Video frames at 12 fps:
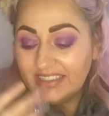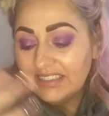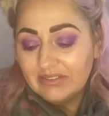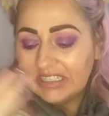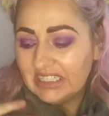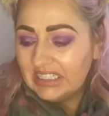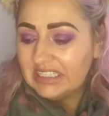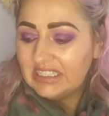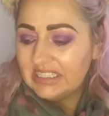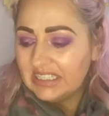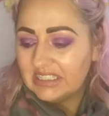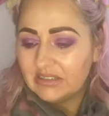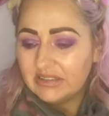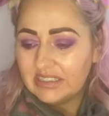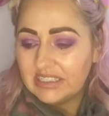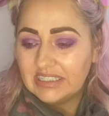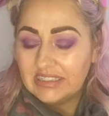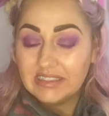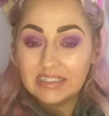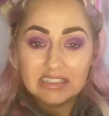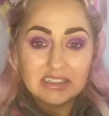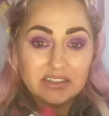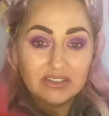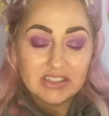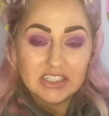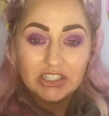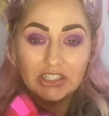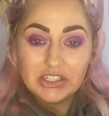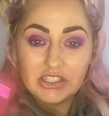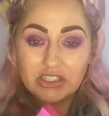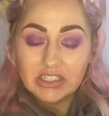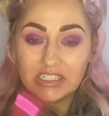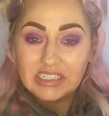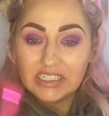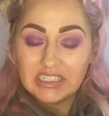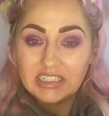But it only takes that 10 seconds for the coat to dry down.